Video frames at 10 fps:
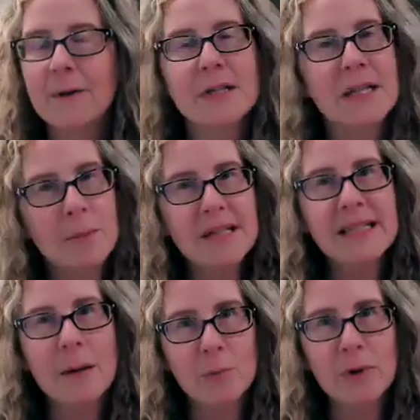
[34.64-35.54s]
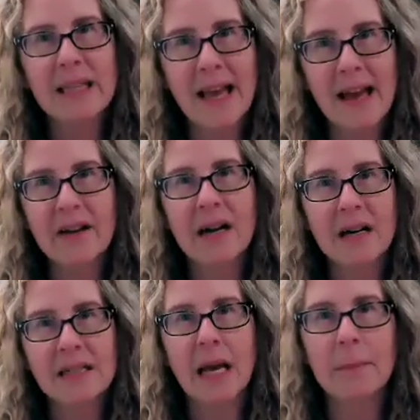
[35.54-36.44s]
for some reason, I'm really having a
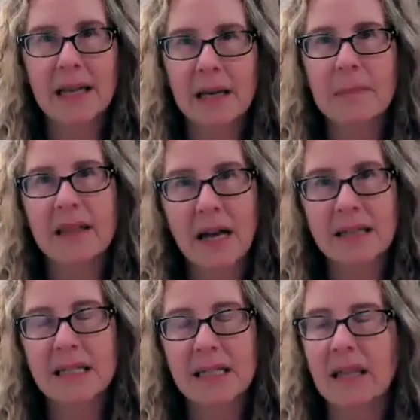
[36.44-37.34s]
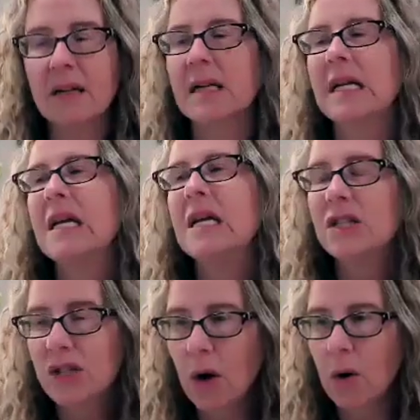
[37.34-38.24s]
hard time getting my thoughts together.
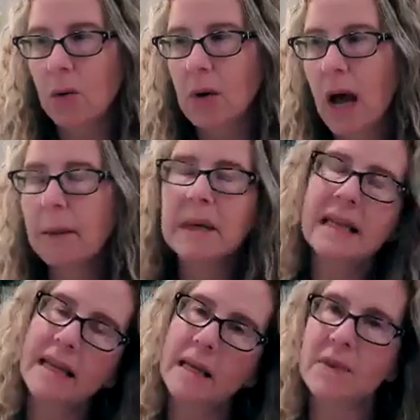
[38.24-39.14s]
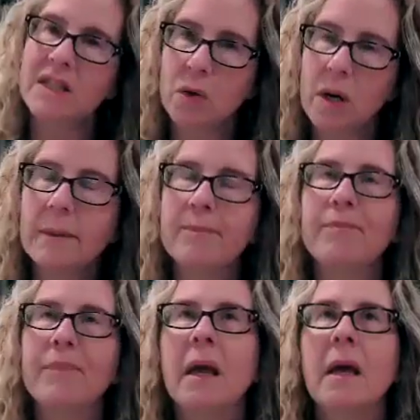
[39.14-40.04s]
So I'm going to keep this short.
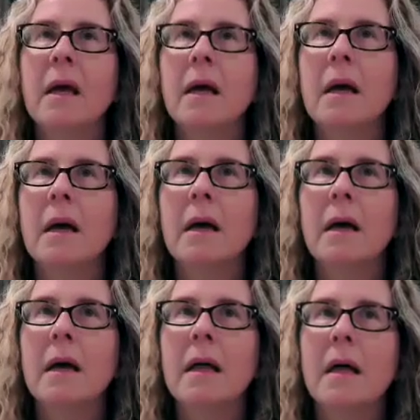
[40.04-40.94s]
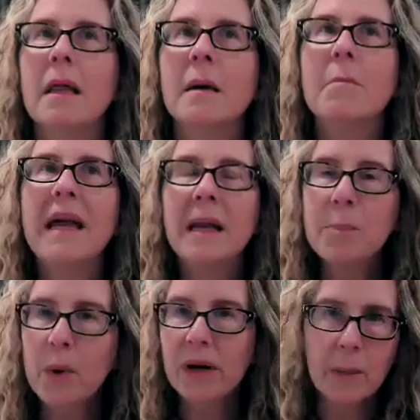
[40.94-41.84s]
The
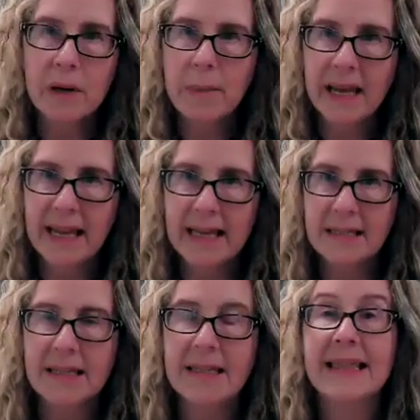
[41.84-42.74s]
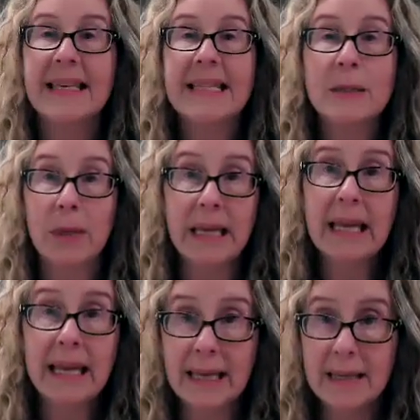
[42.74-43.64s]
main point I want to make is this
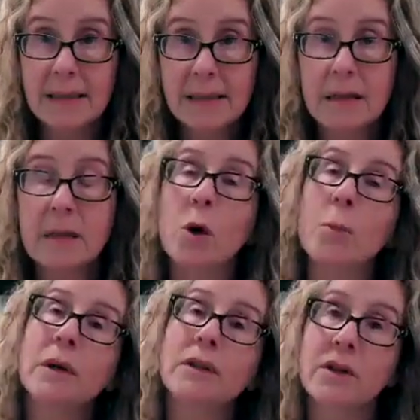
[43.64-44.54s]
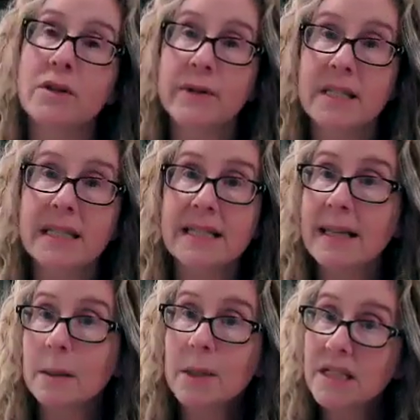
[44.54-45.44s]
week is Global Neurodiversity
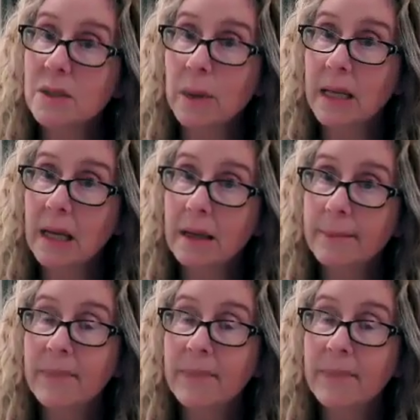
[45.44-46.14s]
Celebration Week.